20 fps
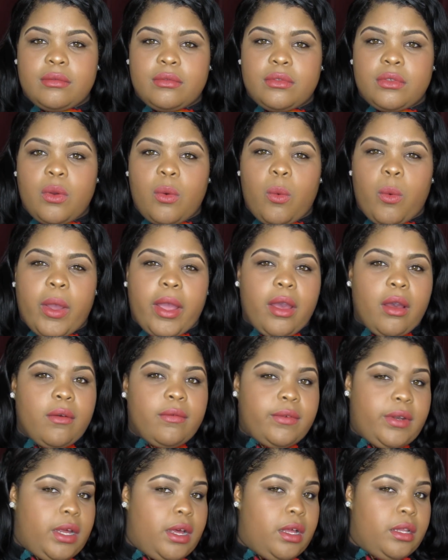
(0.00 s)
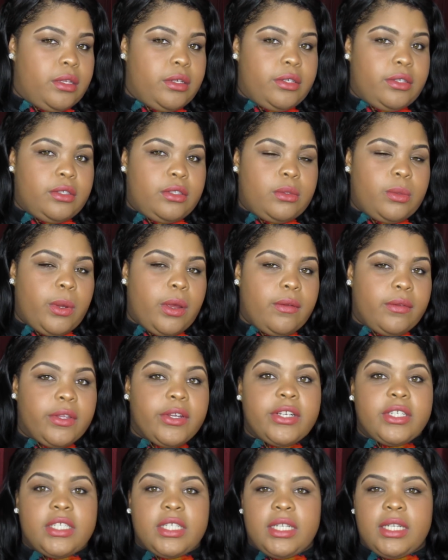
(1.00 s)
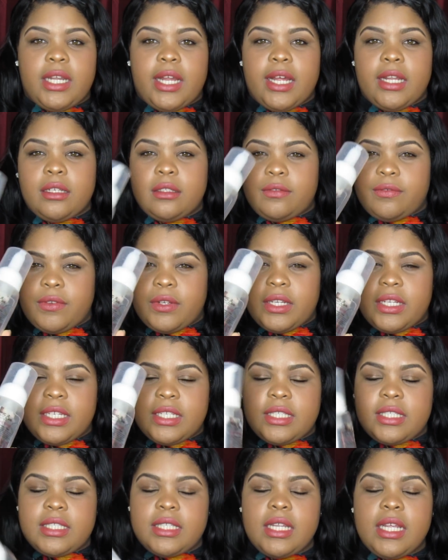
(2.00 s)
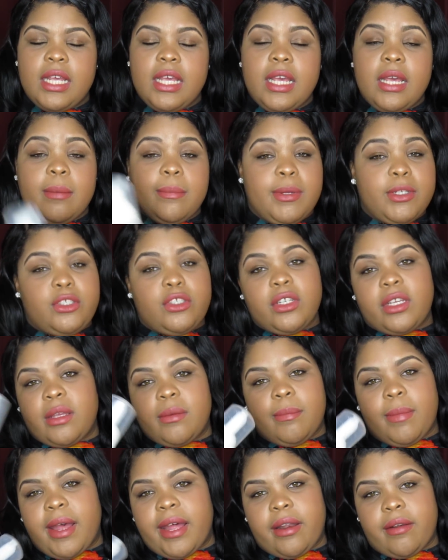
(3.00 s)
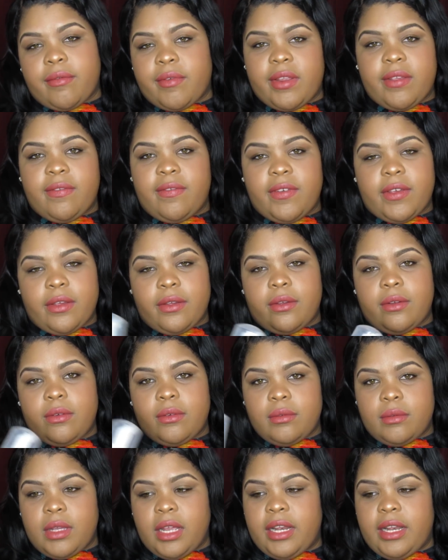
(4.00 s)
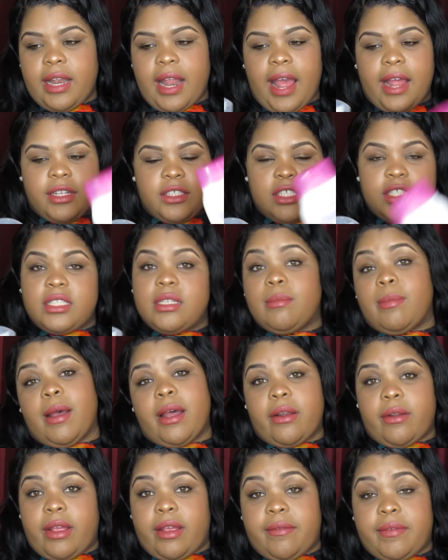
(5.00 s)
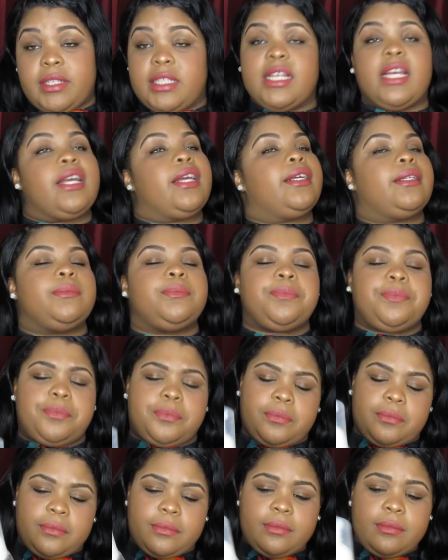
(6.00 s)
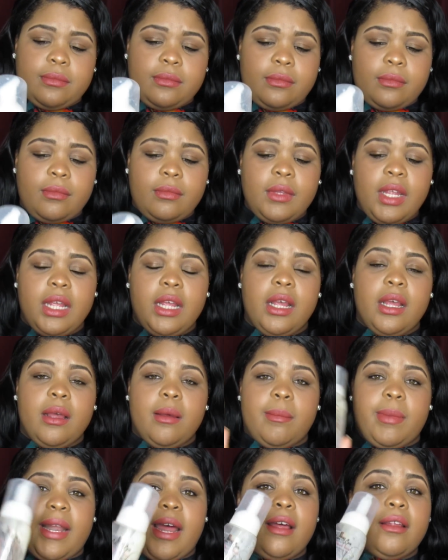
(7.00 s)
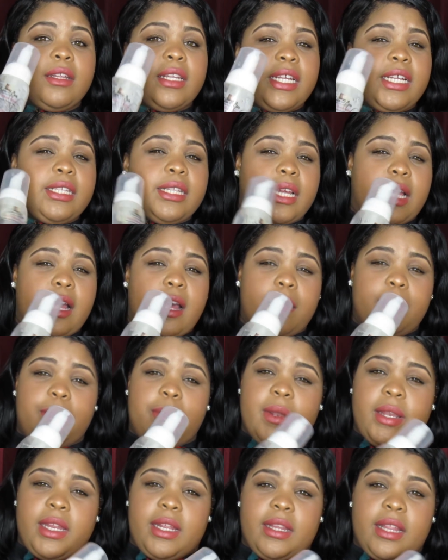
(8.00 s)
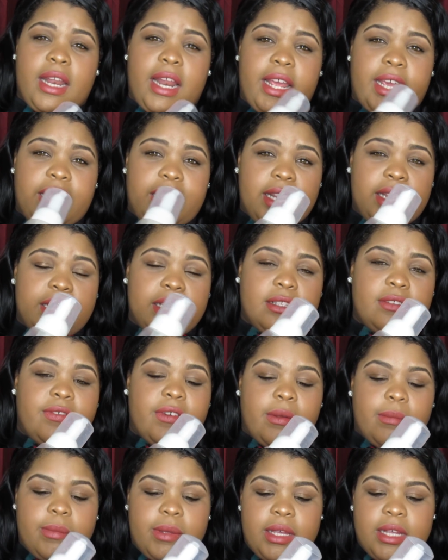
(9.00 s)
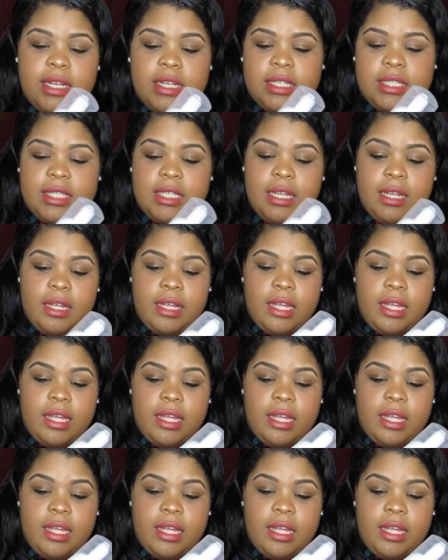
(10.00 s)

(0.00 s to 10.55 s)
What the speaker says: $12, $13 for this. But you can buy the refill and not just the bottle every time. But I'll link the company that I get this from because